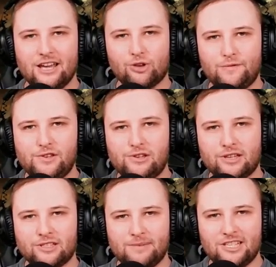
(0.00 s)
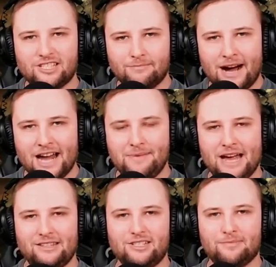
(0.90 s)
So if you can be smart
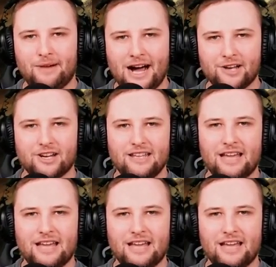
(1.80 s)
about this march,